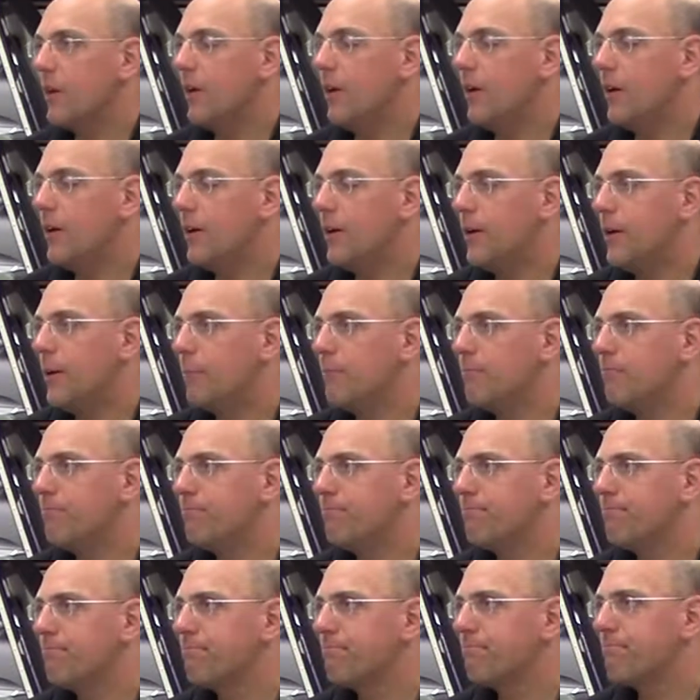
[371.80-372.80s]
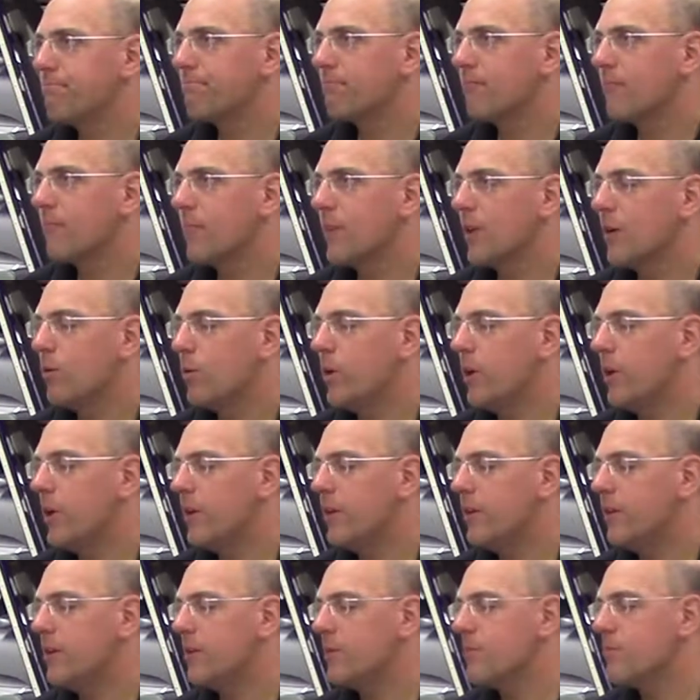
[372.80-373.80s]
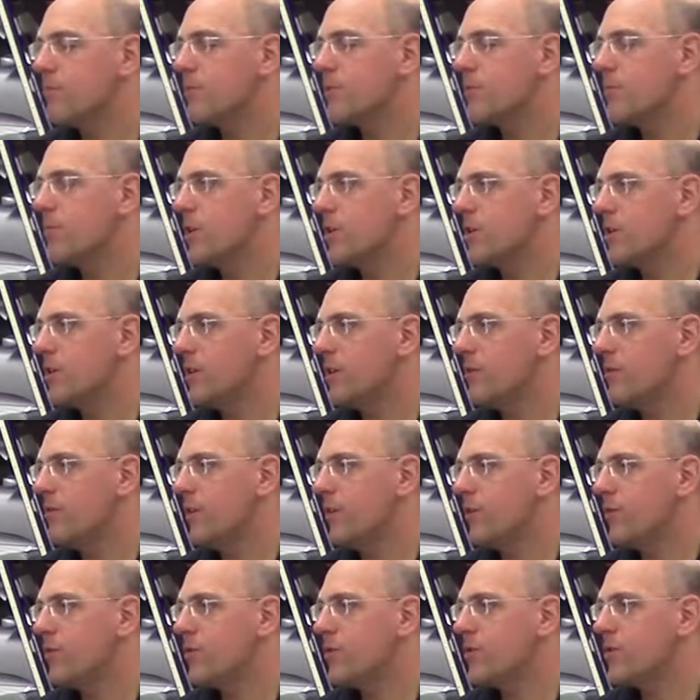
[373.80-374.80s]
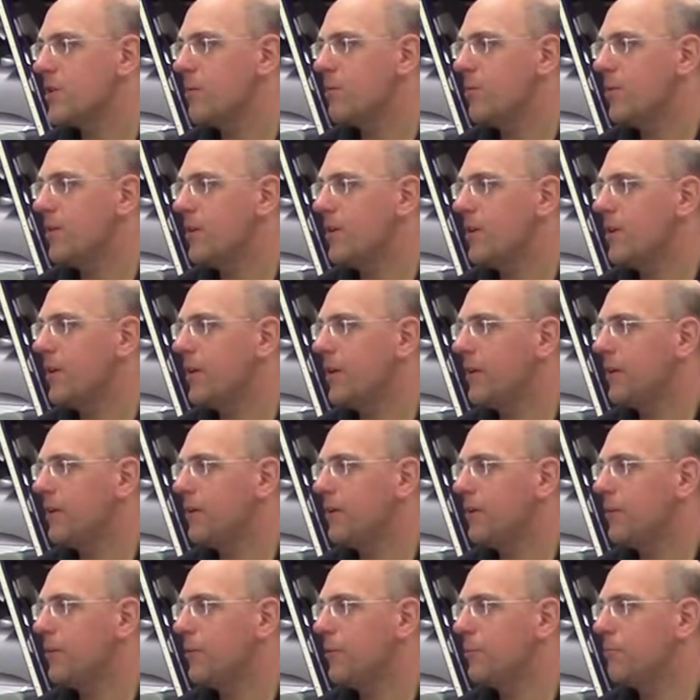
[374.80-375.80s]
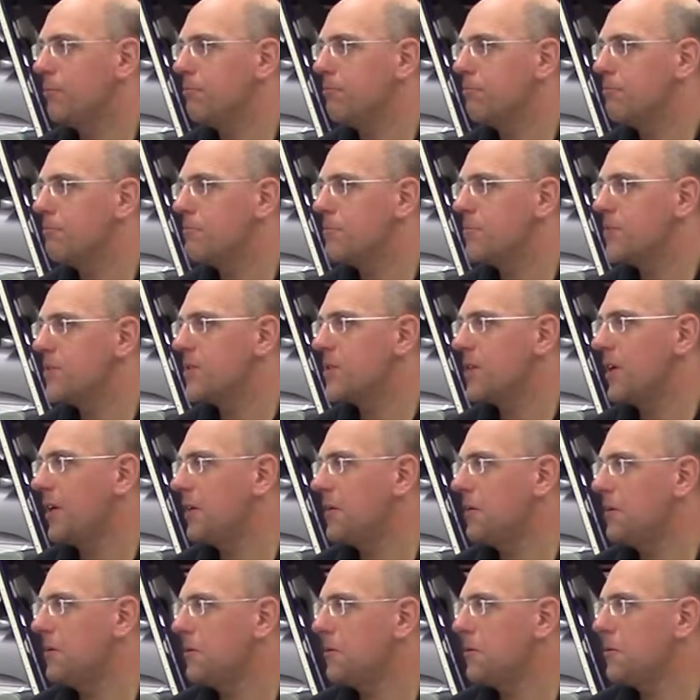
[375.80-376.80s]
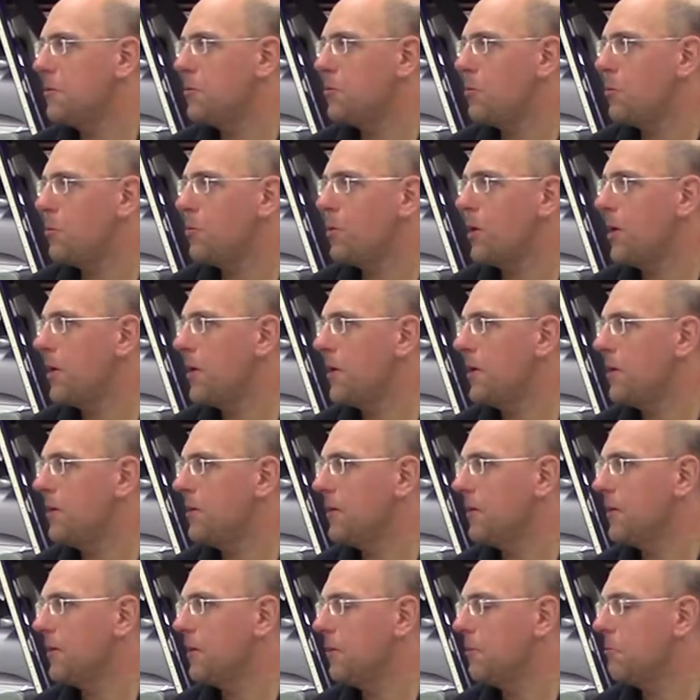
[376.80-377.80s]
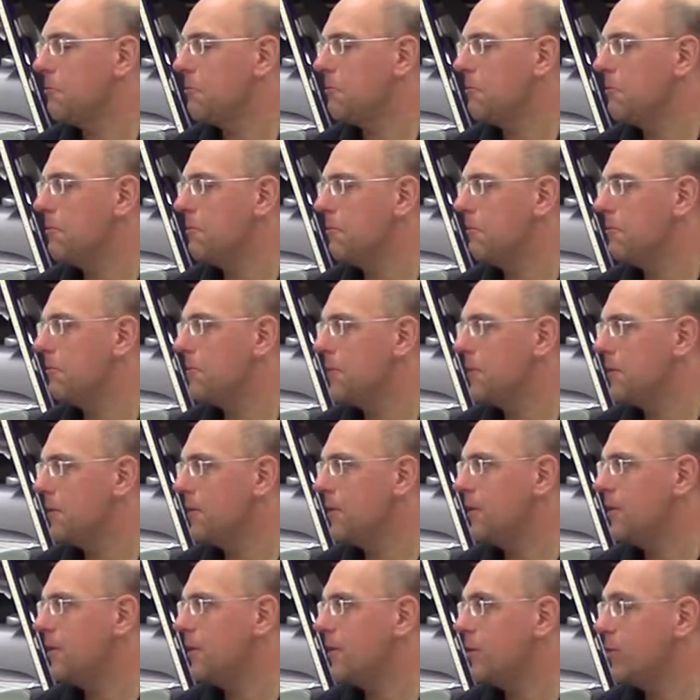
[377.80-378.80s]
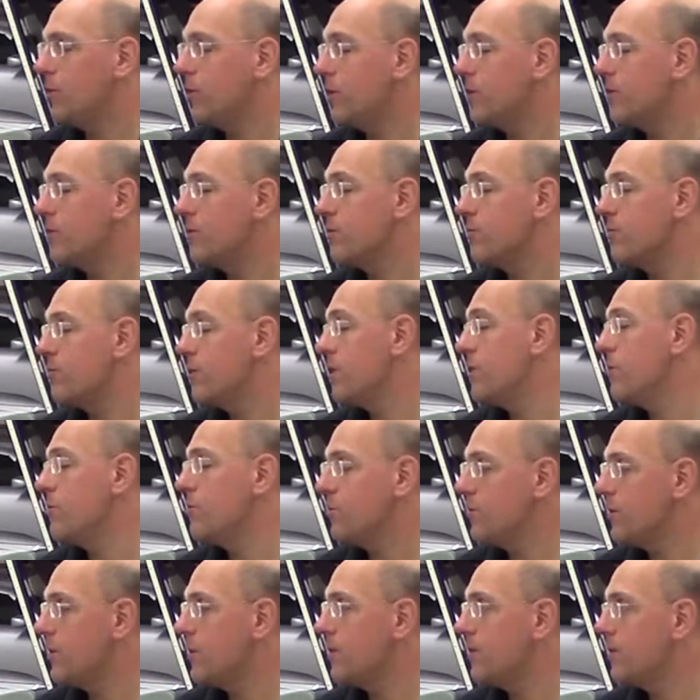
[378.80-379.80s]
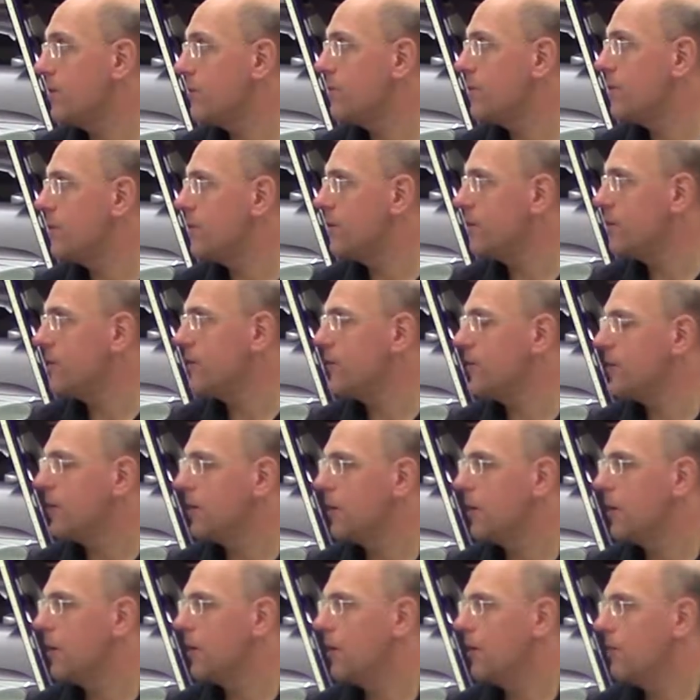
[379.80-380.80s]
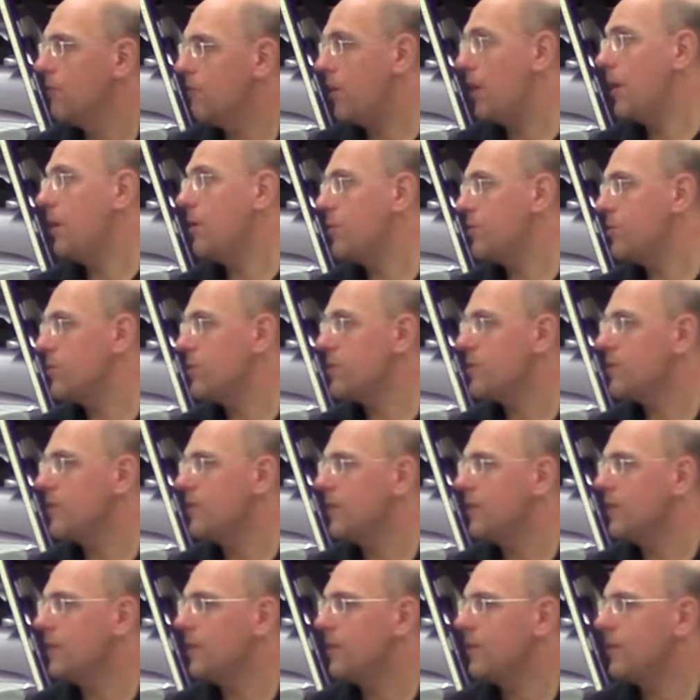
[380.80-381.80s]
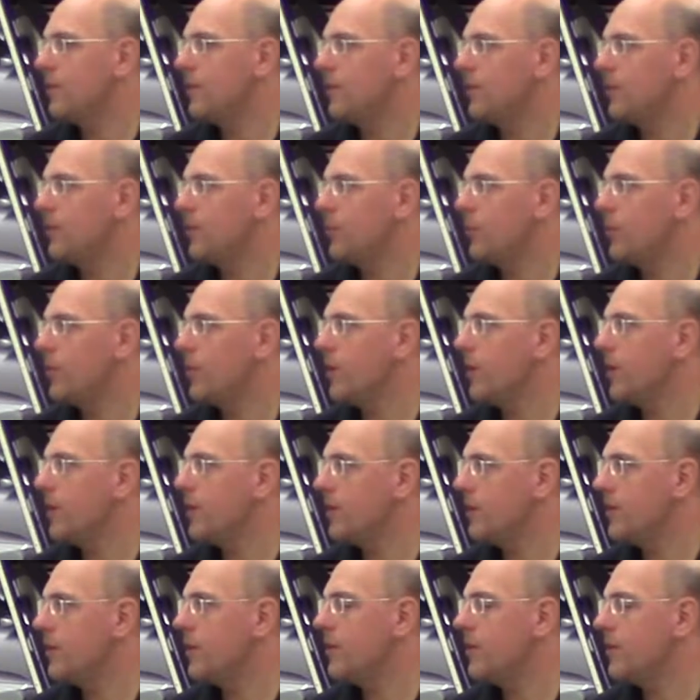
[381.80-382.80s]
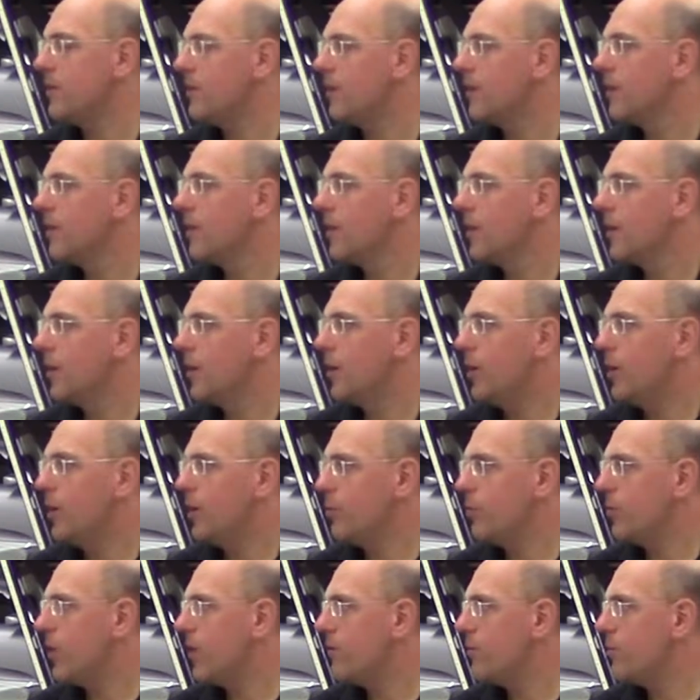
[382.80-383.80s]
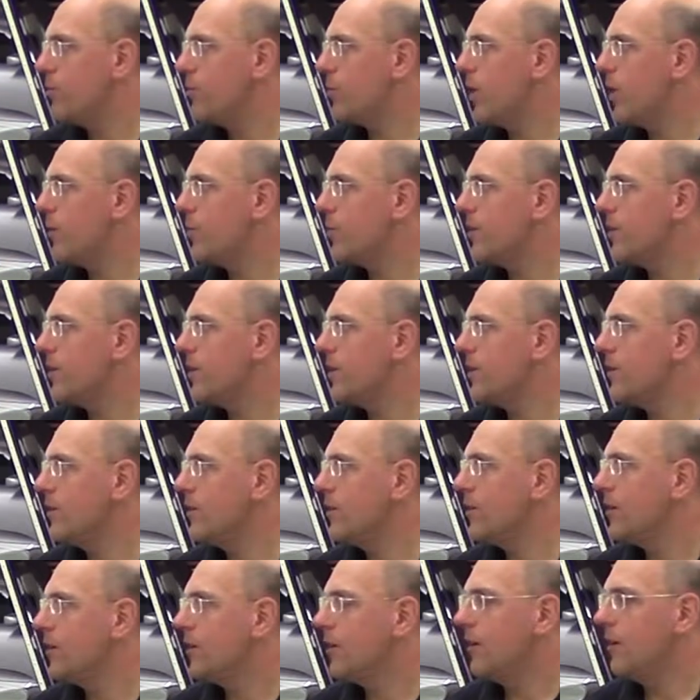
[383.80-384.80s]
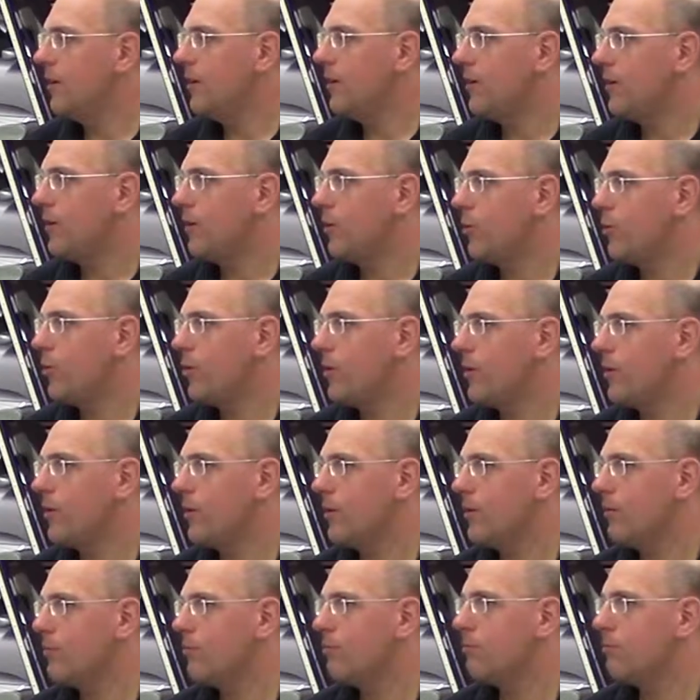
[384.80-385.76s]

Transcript: uh, um, we had a special event for somebody like a second wedding. They uh, they wanted to renew their their vows, and uh, we landed at a, a private property uh, where